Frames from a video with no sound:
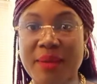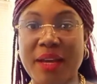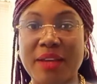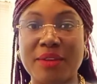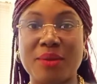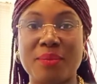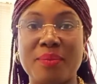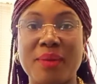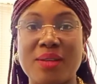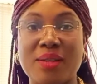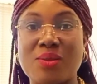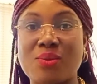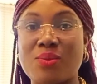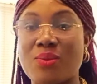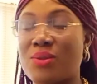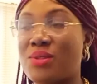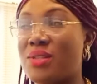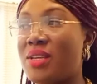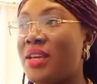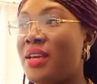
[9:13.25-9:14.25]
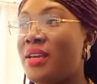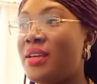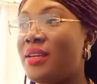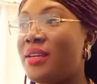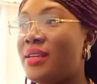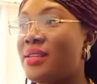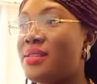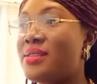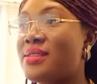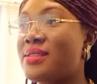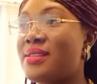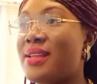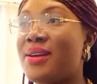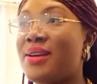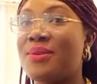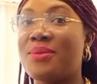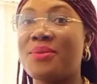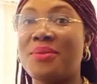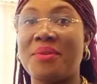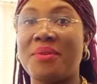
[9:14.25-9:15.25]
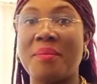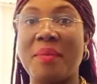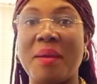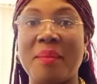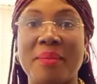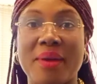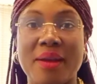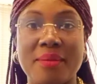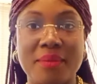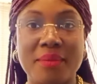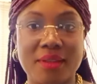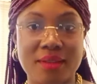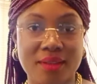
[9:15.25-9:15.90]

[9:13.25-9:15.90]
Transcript: and your password, it's now remember me.